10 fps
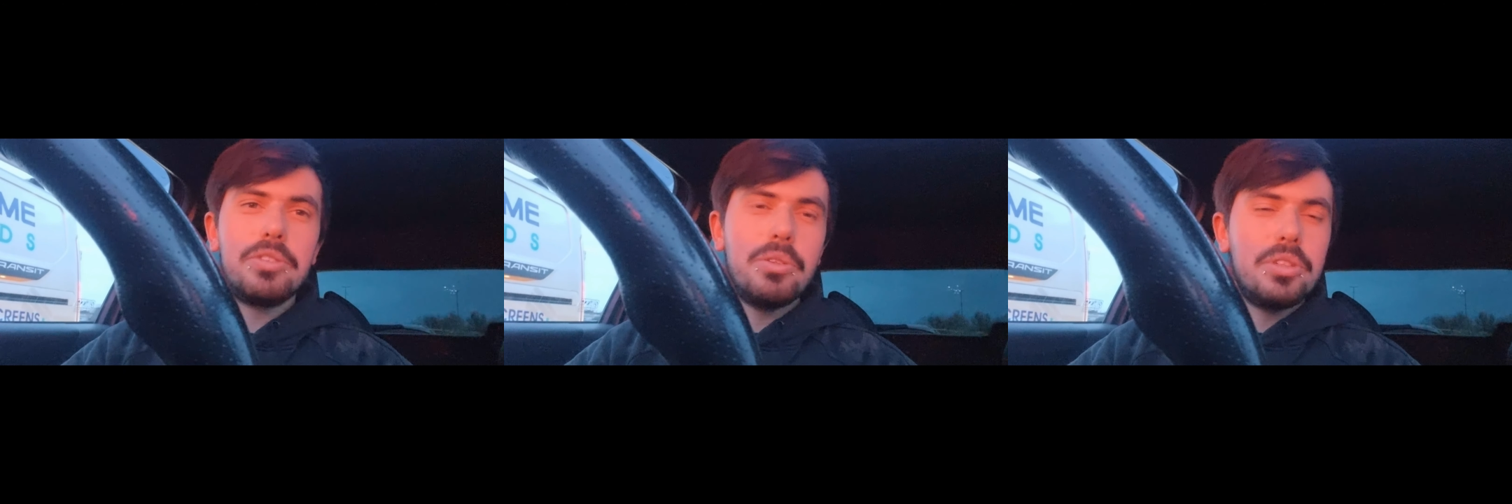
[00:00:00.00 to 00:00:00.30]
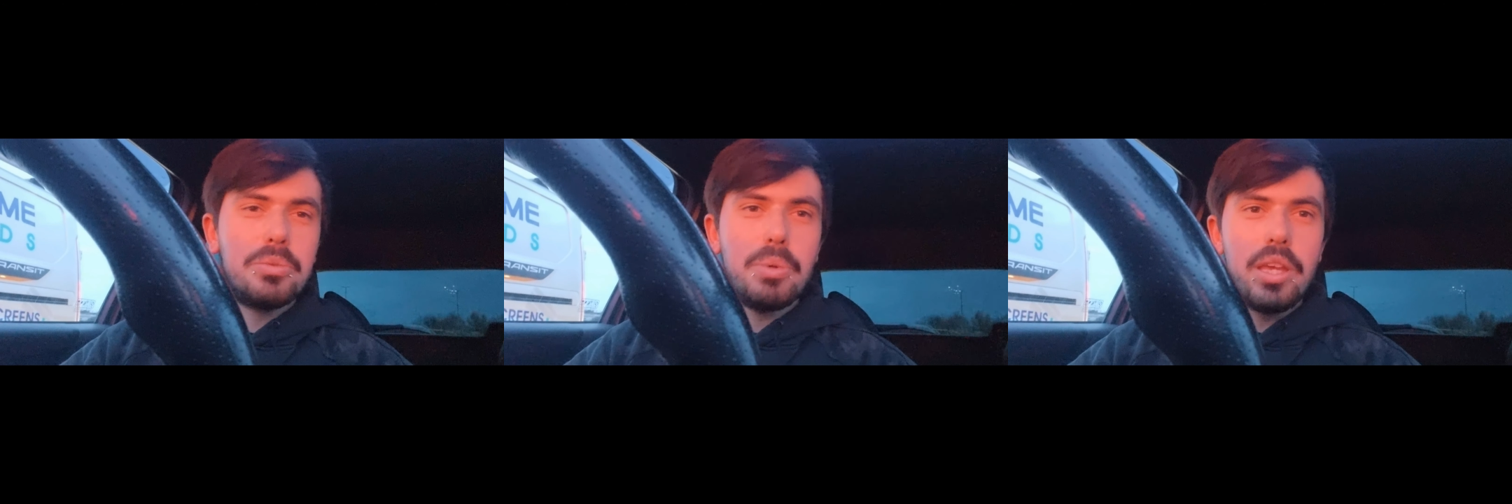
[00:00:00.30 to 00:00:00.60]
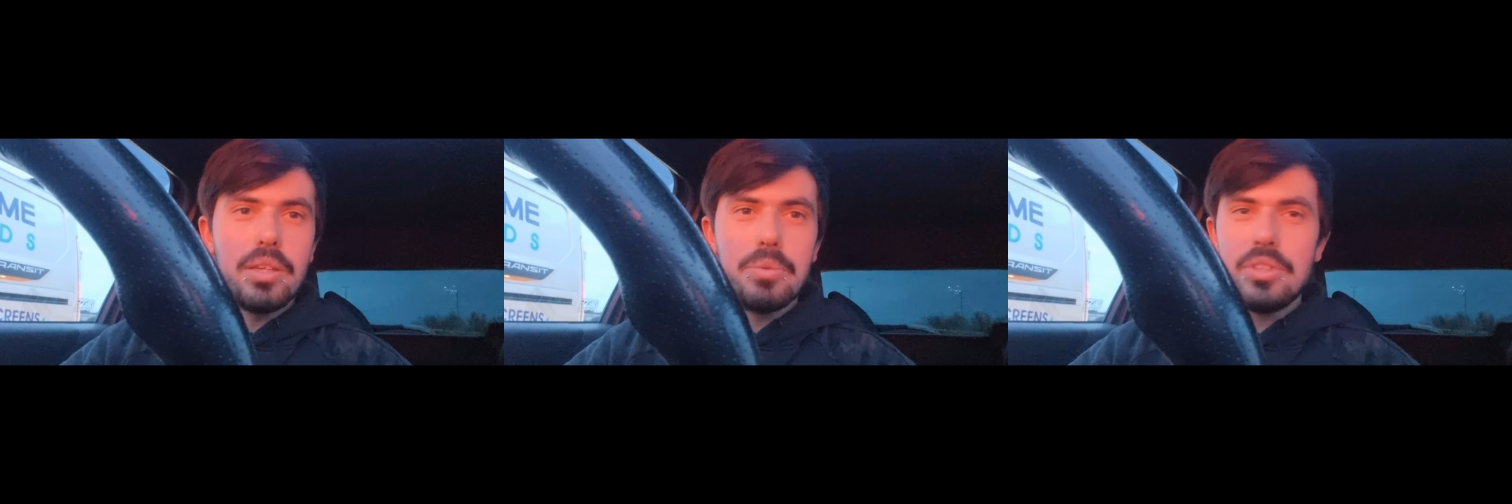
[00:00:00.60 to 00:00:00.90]
Focus
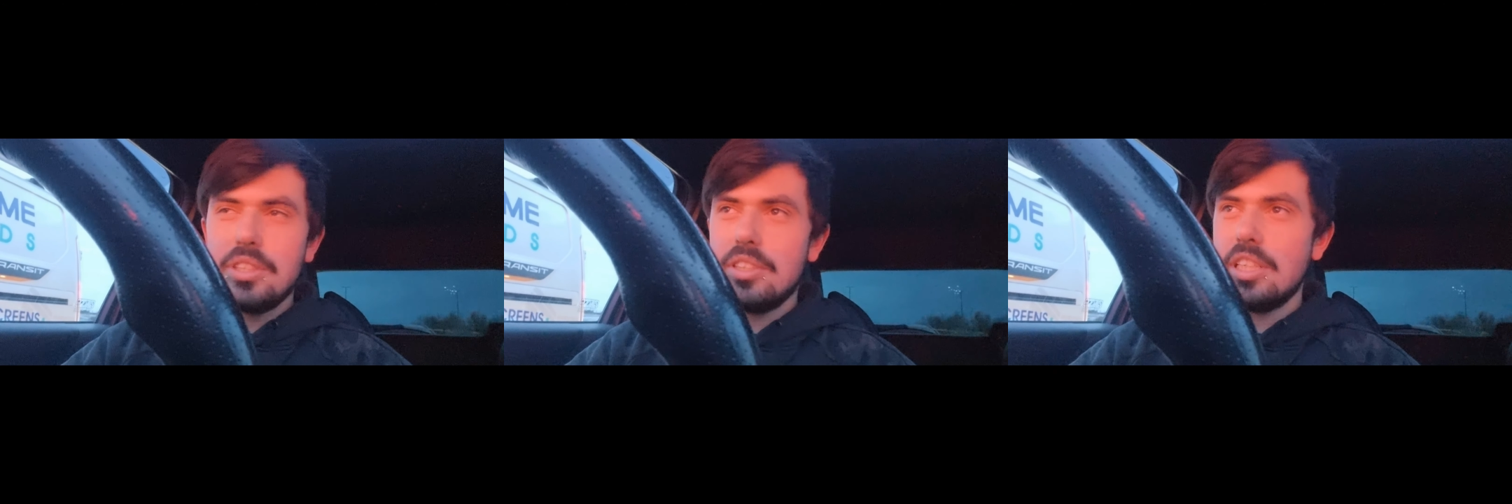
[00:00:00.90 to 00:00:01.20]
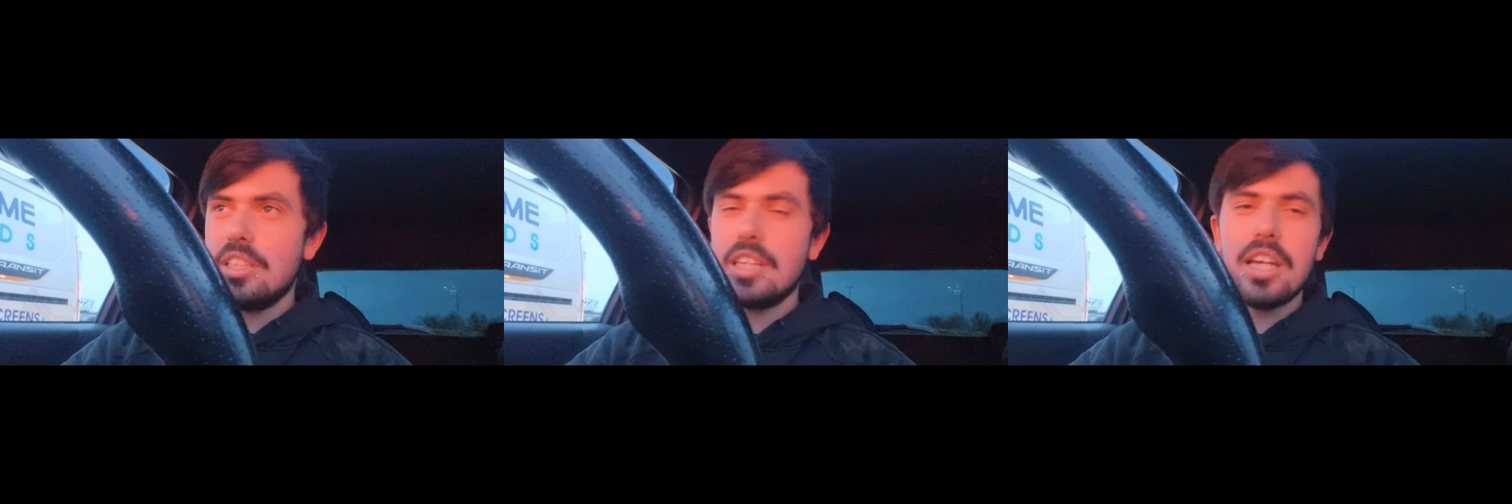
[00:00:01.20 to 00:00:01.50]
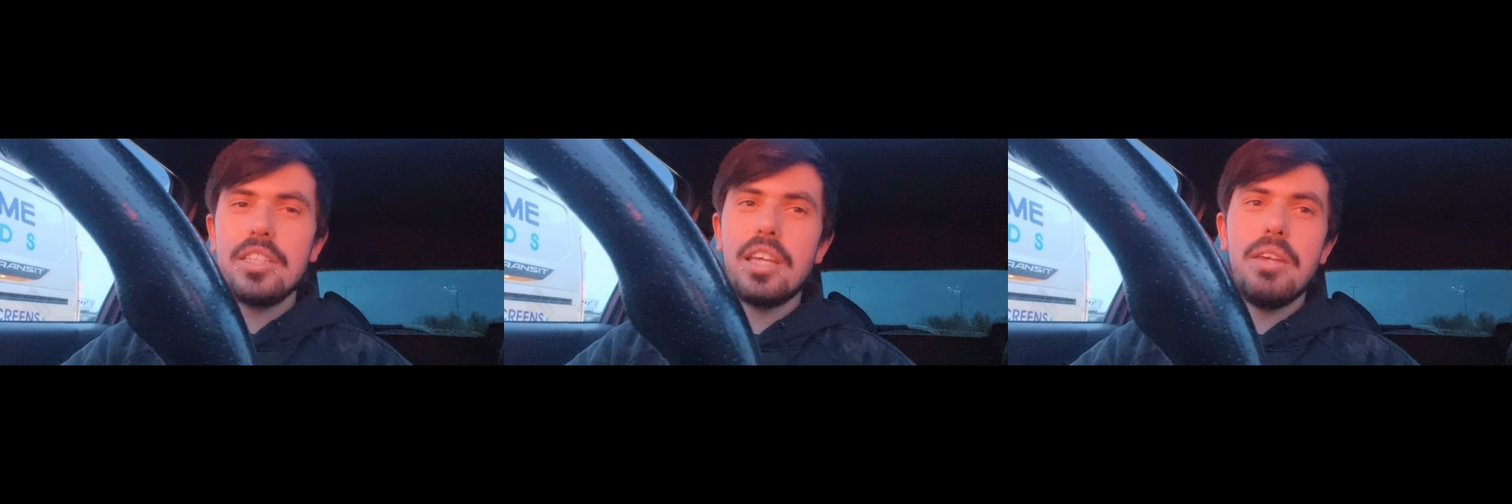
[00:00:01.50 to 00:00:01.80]
wing, which is the
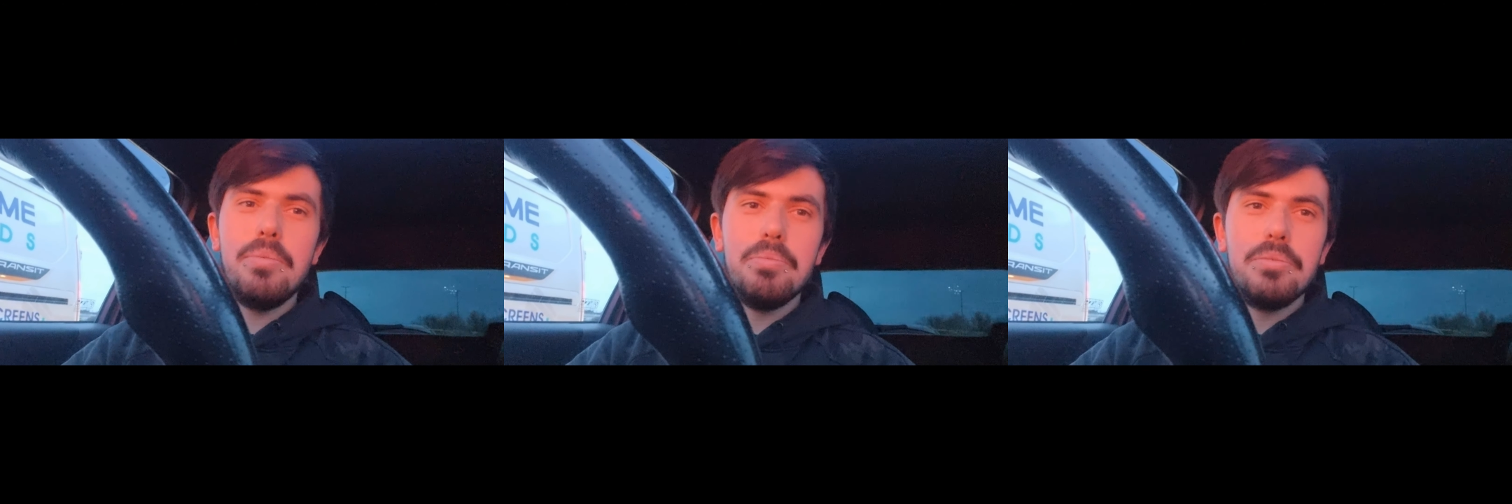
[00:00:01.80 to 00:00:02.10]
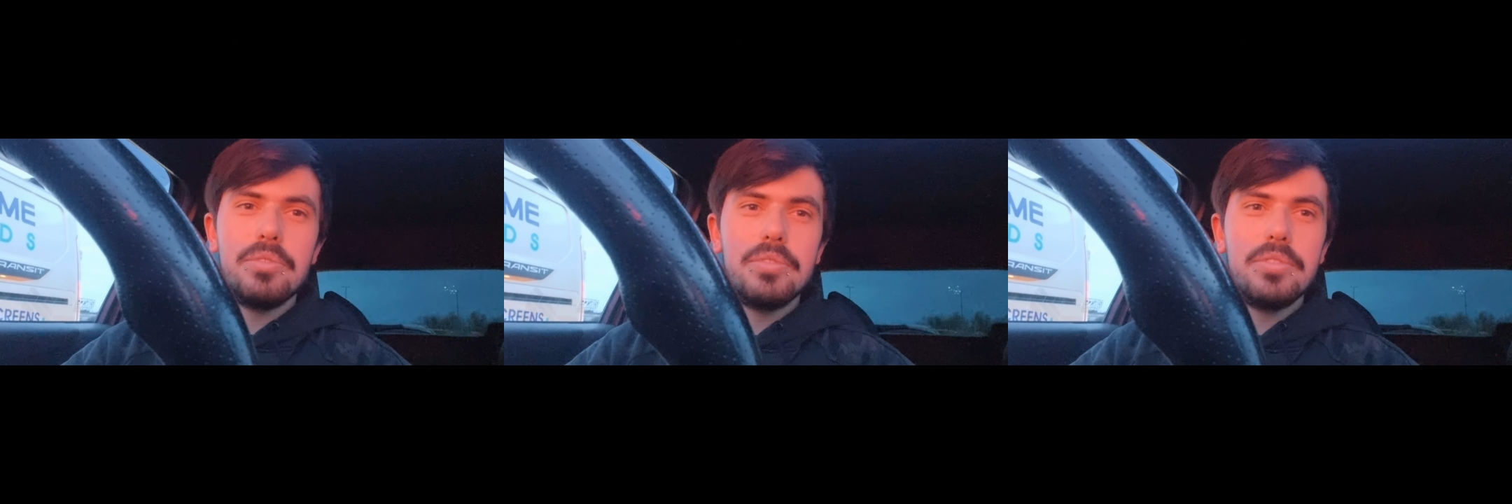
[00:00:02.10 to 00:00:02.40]
exact same,